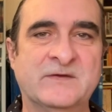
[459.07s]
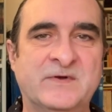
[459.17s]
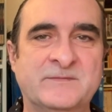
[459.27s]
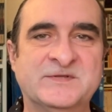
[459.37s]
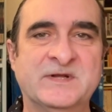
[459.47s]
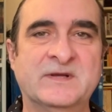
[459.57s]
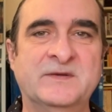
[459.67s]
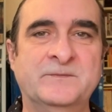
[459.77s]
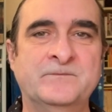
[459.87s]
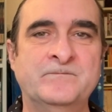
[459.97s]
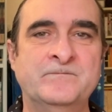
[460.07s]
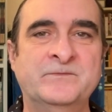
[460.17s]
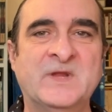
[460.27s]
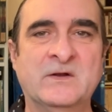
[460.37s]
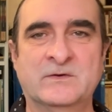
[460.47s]
of lipstick,
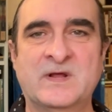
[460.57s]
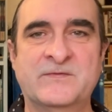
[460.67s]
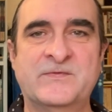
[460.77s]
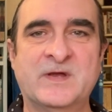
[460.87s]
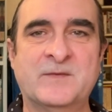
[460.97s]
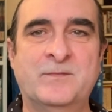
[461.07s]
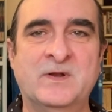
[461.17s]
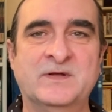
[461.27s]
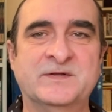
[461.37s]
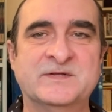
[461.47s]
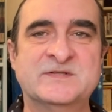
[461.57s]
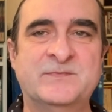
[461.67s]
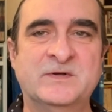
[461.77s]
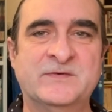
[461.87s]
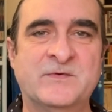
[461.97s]
it looked like thick blood had
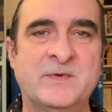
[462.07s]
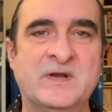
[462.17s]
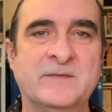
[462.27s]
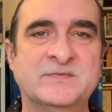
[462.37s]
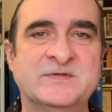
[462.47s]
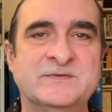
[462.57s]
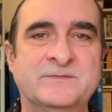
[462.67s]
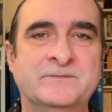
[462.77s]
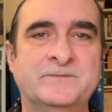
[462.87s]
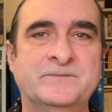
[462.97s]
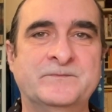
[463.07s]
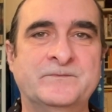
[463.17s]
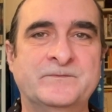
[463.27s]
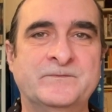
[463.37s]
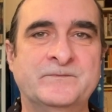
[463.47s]
spurted from her lips
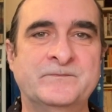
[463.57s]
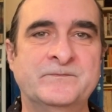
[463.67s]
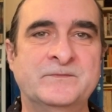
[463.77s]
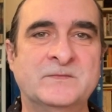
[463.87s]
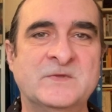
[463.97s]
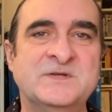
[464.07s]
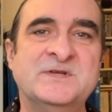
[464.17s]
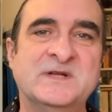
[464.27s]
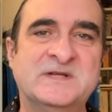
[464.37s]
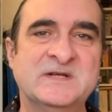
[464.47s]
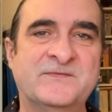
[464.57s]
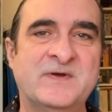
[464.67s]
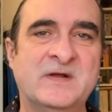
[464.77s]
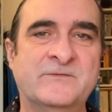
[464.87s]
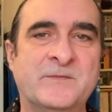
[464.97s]
she
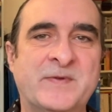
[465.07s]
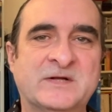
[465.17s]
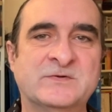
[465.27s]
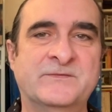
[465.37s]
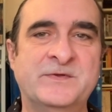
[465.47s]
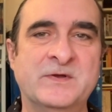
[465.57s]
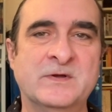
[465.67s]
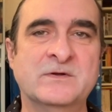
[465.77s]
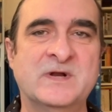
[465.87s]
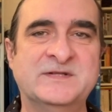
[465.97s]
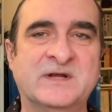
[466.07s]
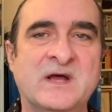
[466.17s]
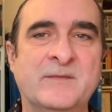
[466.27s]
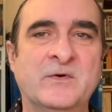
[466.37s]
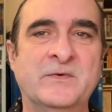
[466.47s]
identified with the picture of the young Greta
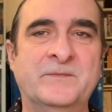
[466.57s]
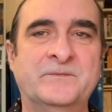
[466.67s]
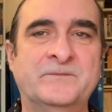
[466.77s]
Garbo.